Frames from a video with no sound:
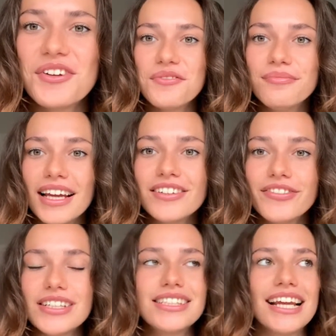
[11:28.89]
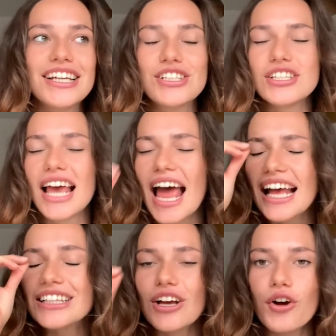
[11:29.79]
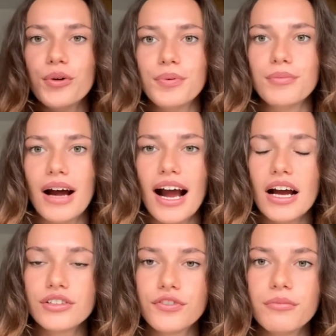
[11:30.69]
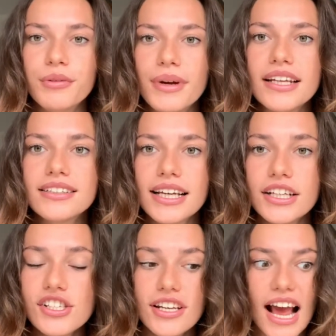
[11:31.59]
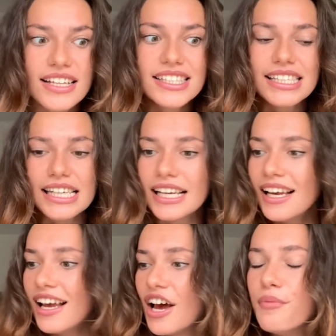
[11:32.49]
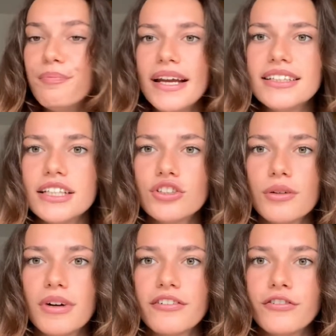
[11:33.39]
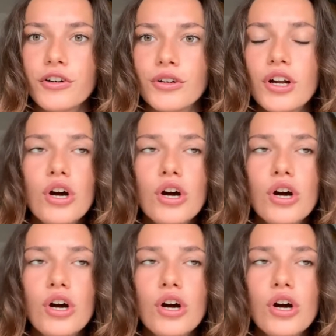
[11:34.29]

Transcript: manifestations. As I open my eyes from a meditation, I see a message on my phone,